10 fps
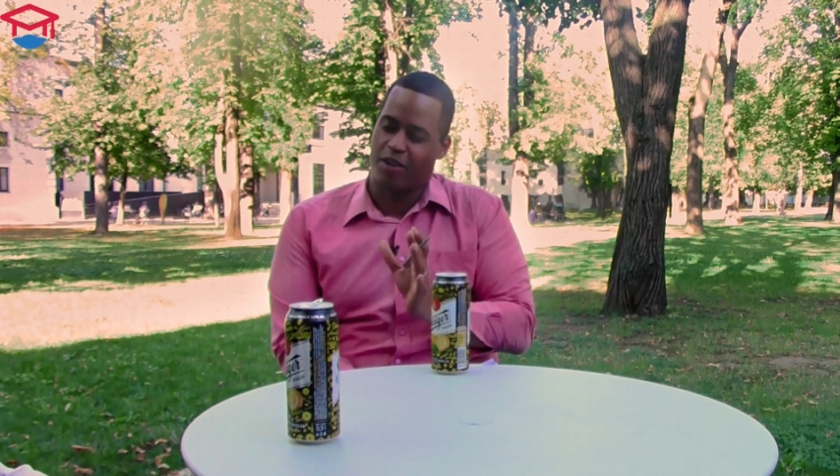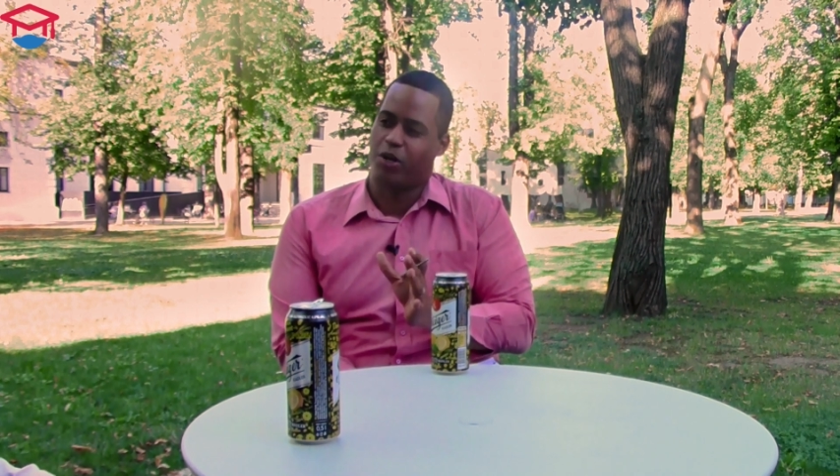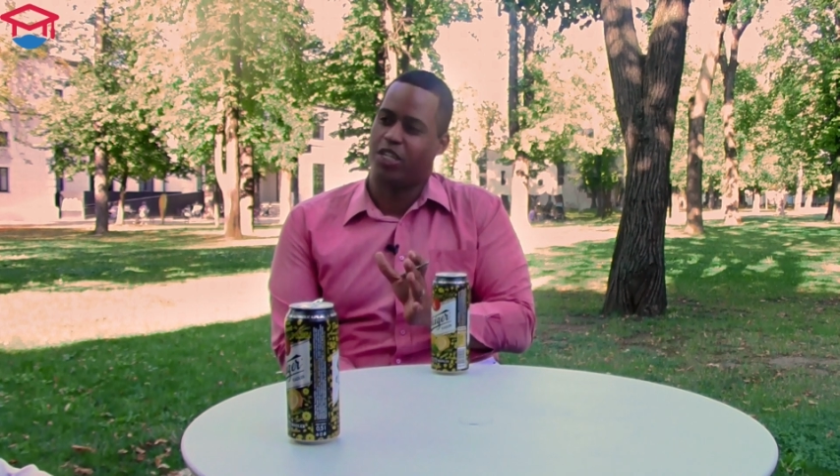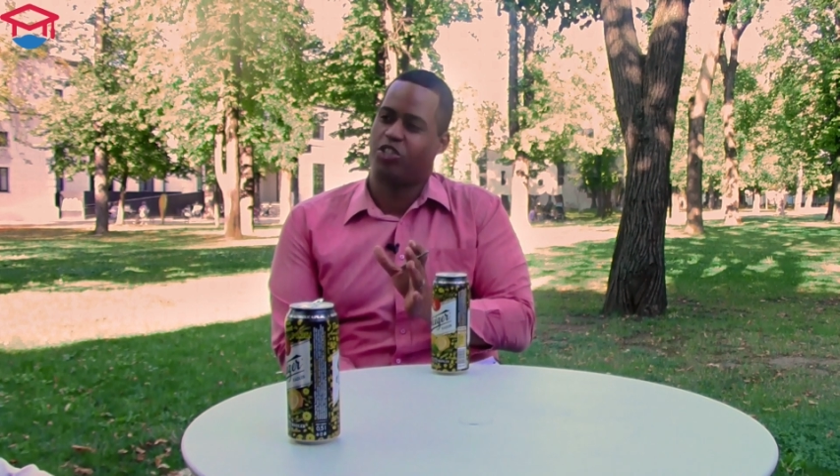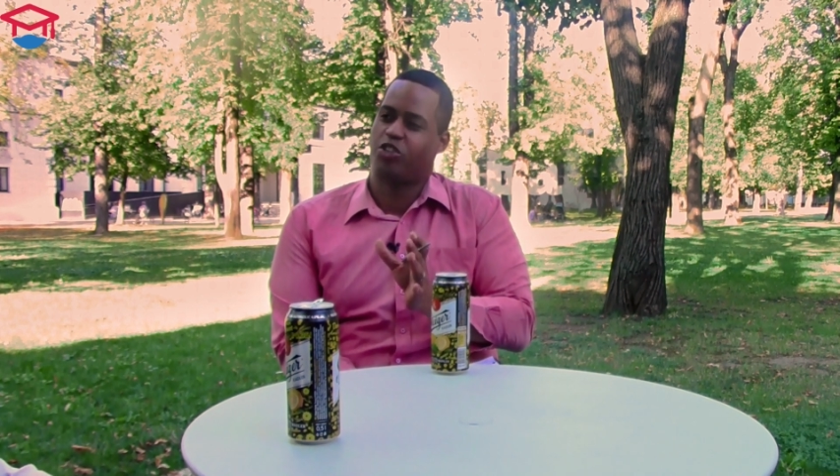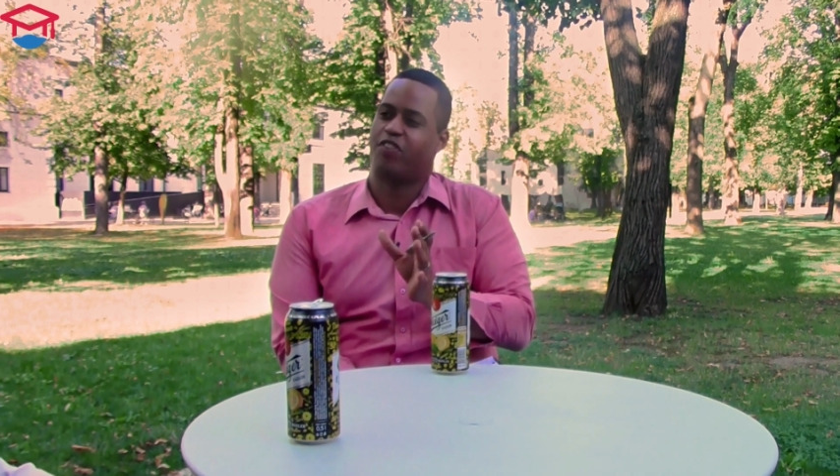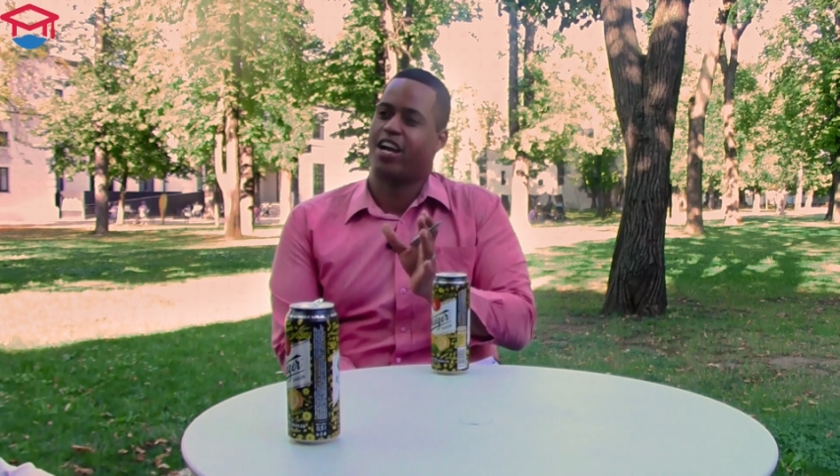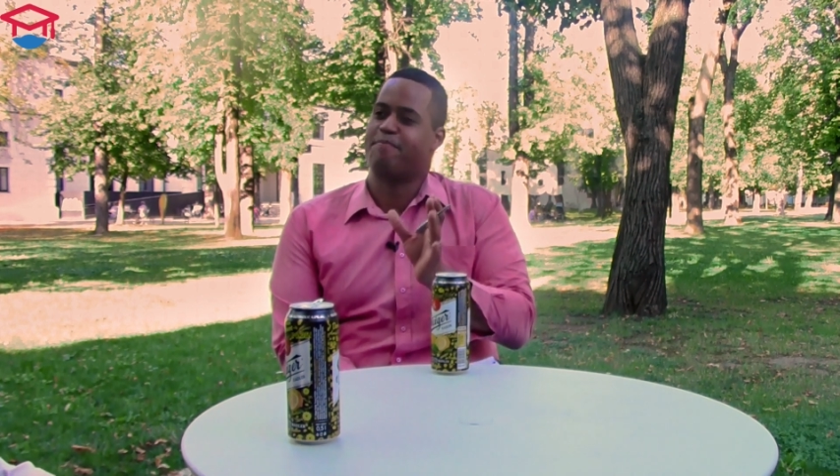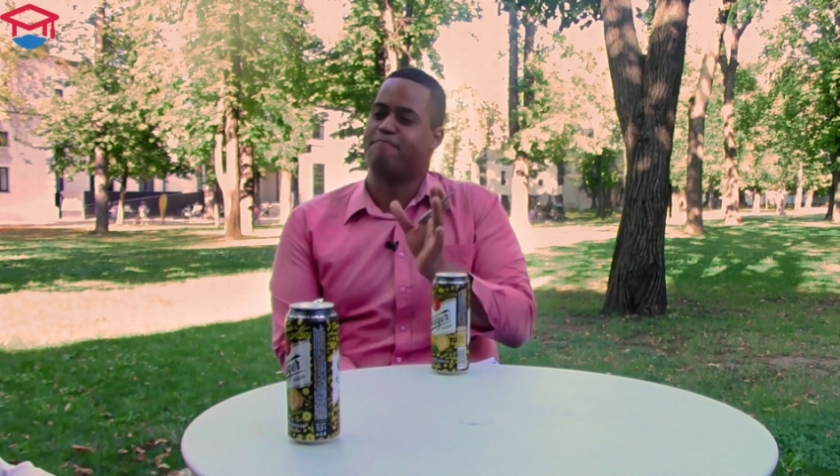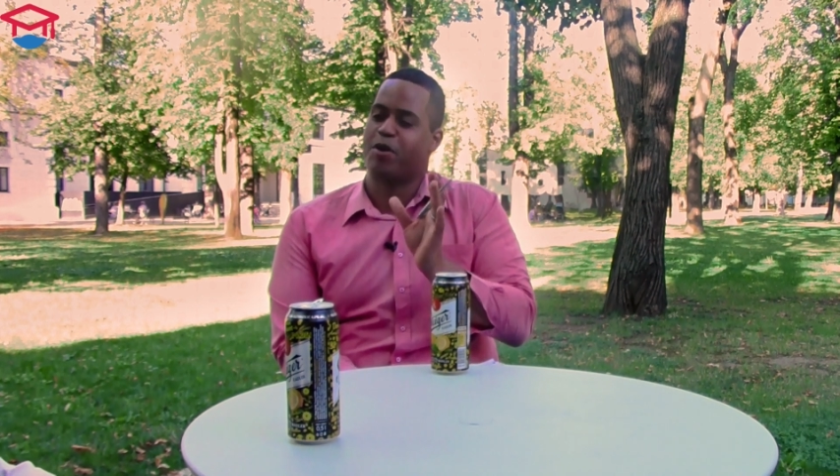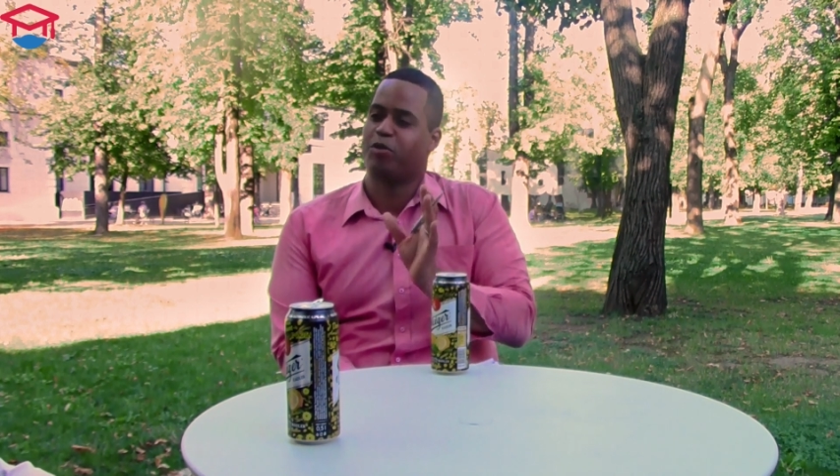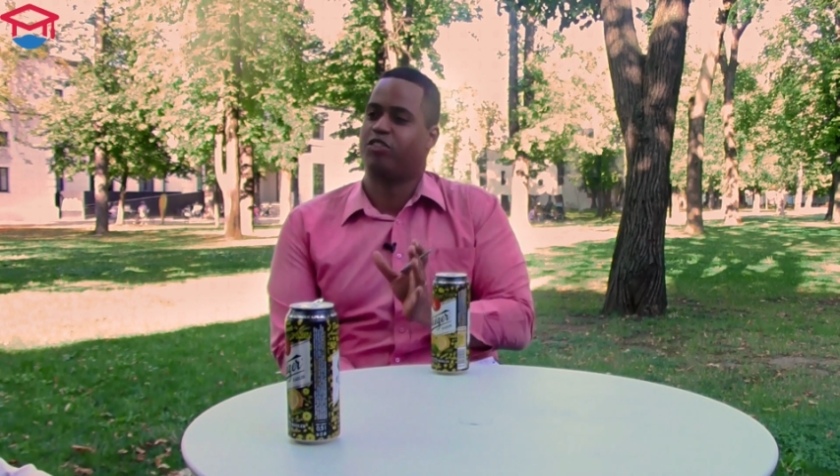What did you find most